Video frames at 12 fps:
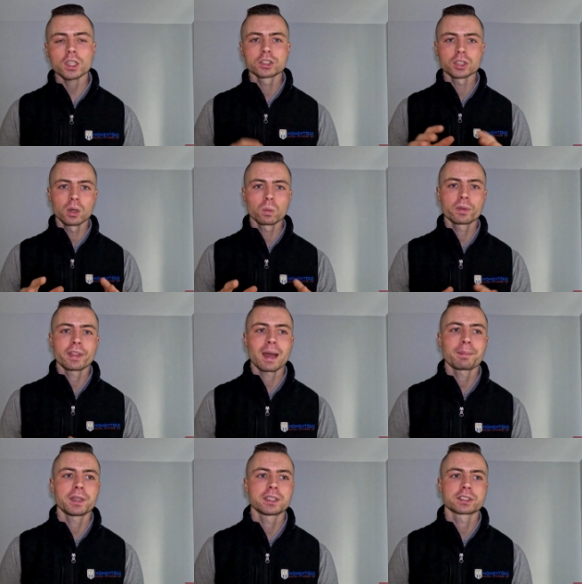So with
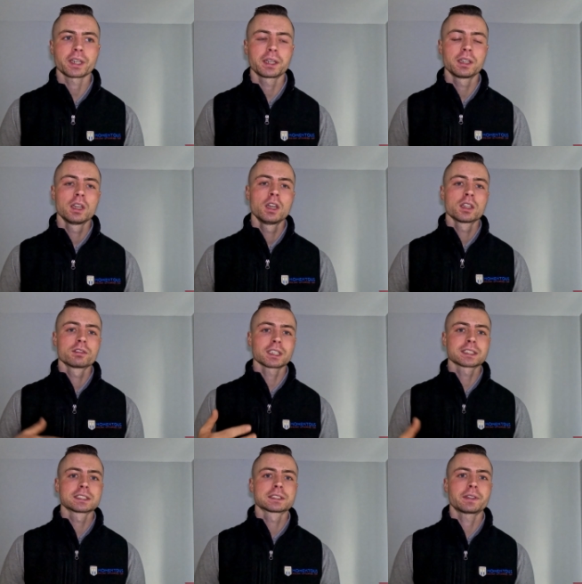that being said, the
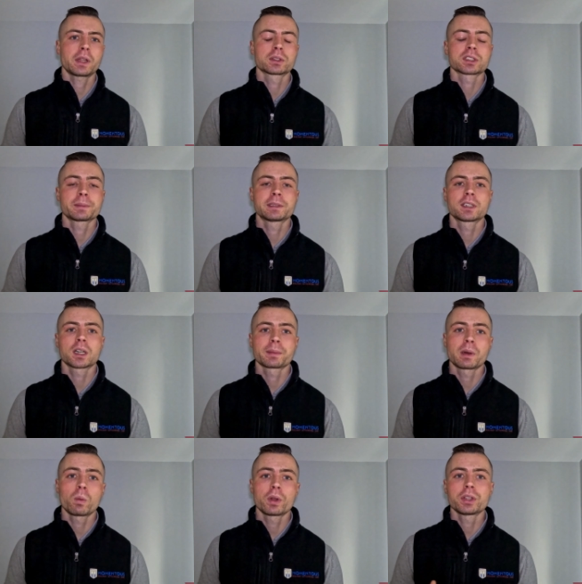rest of this video is going to be talking
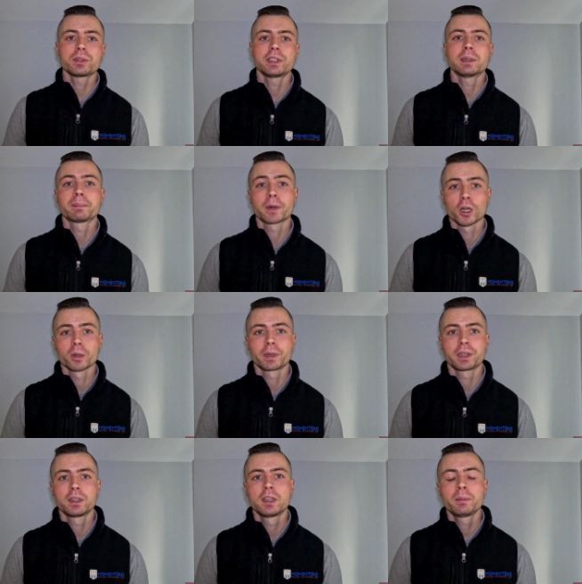about when you need a
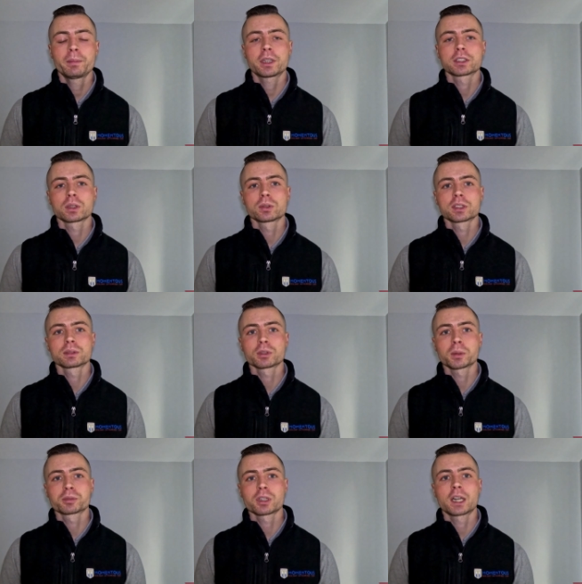permit because those are the
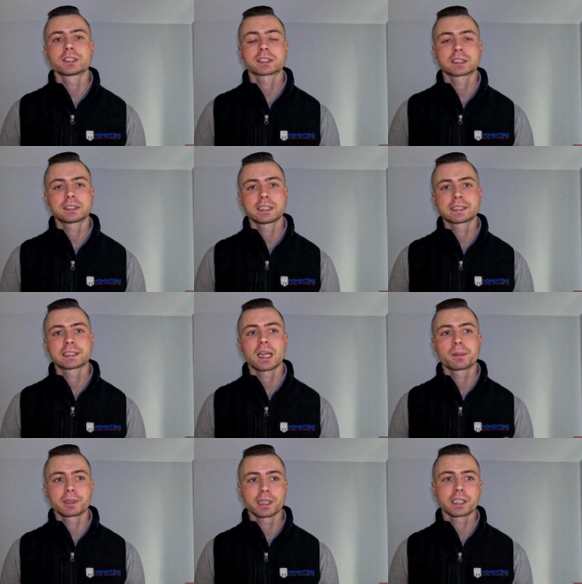real projects that take
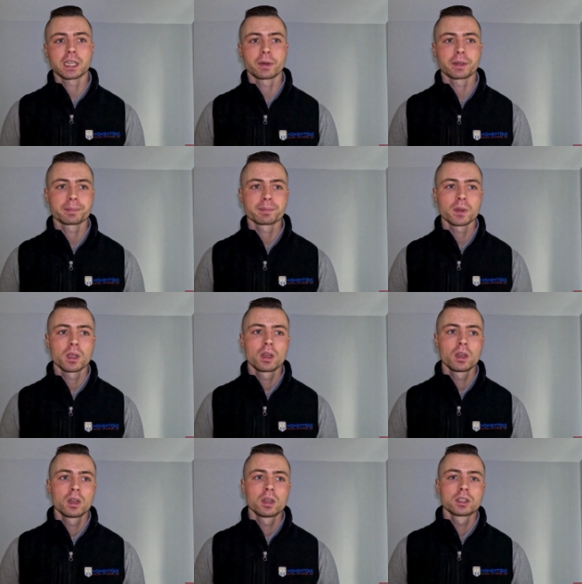time to get going.
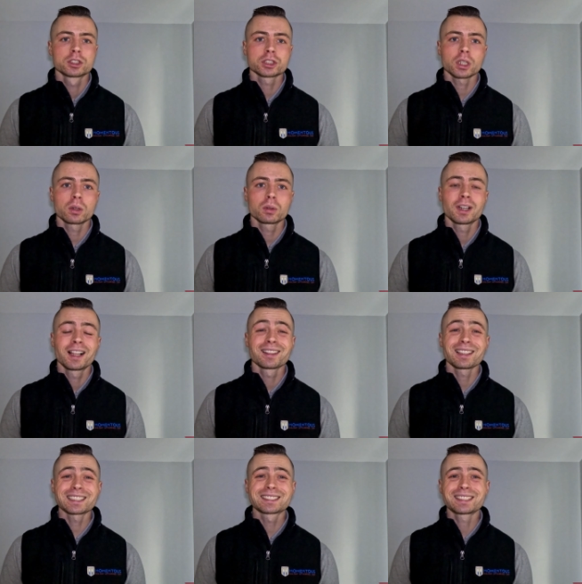So
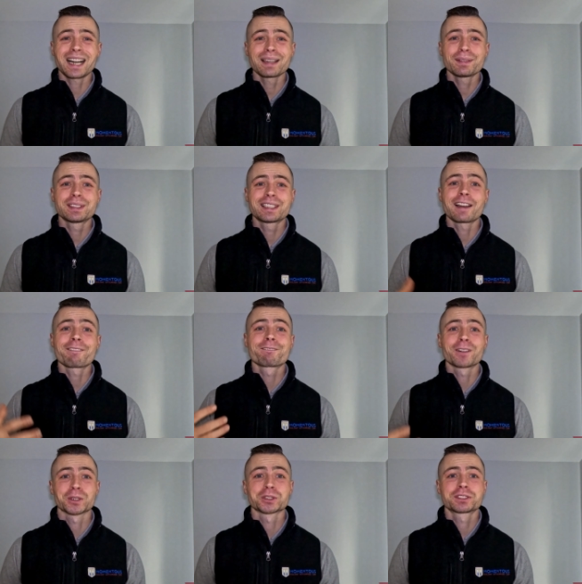let's dive into that
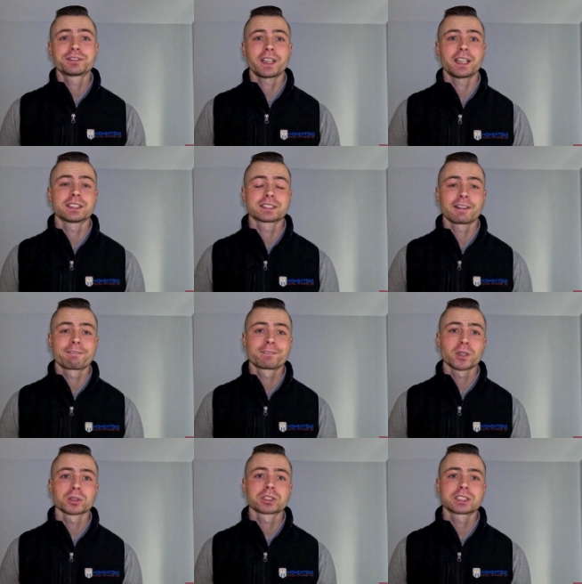first phase, that
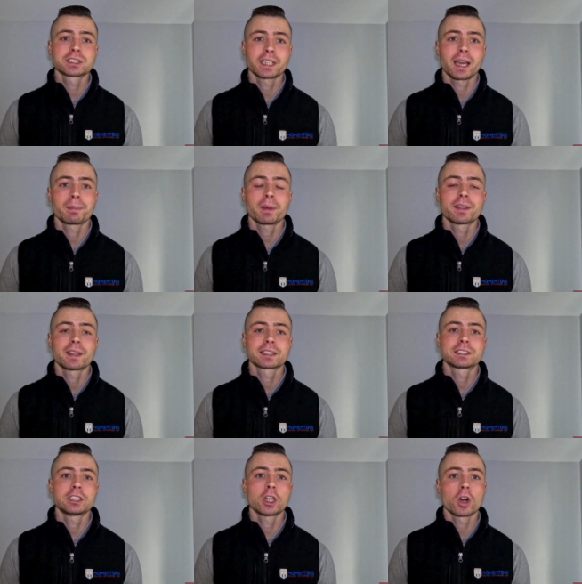first step, and
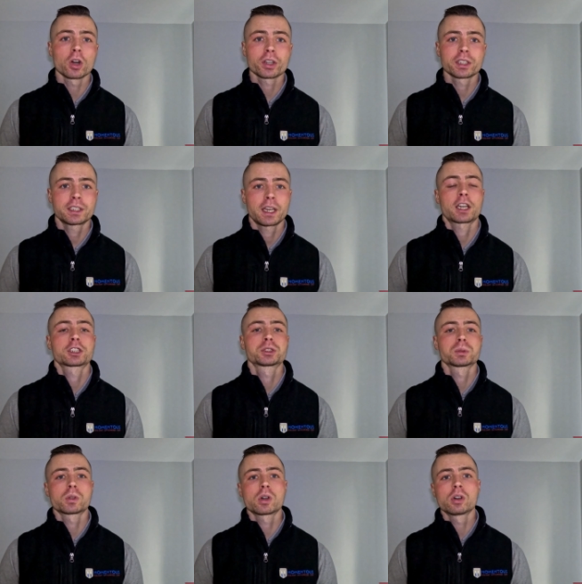that's the
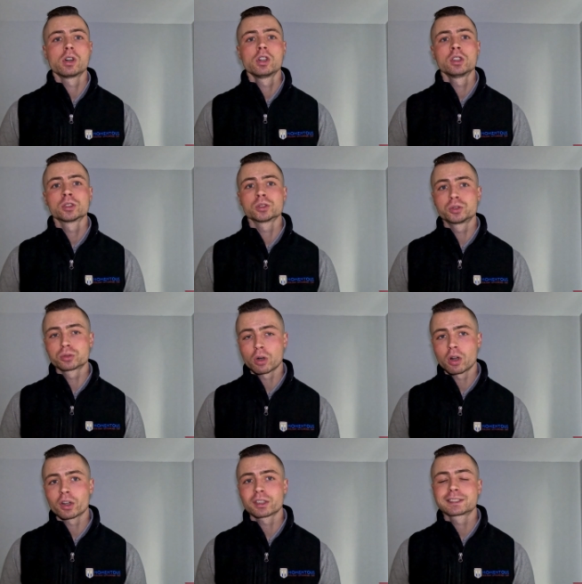architectural
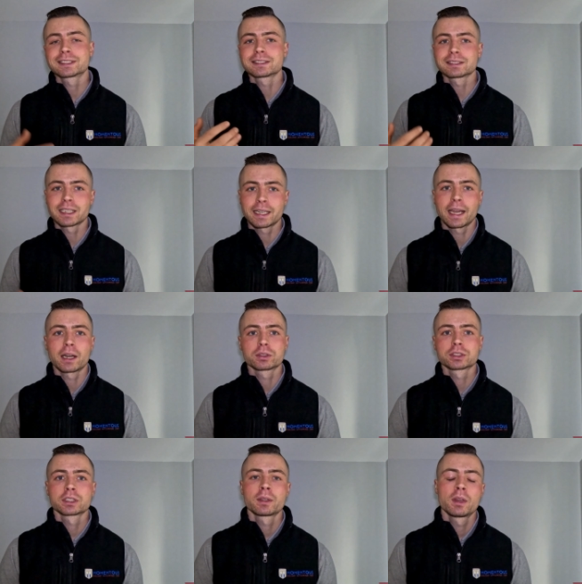drawings and
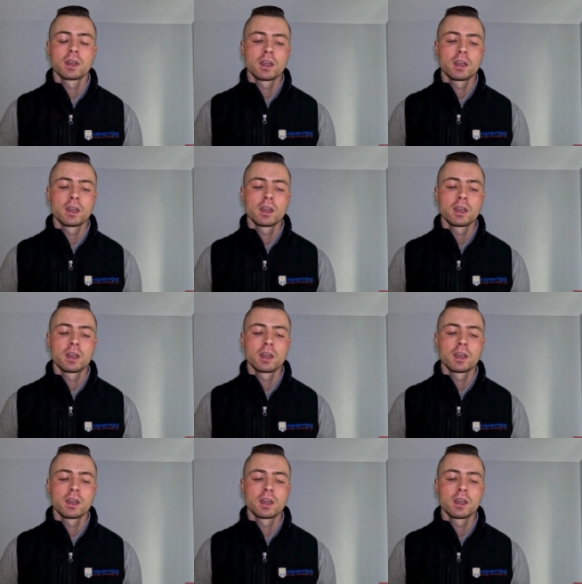layouts.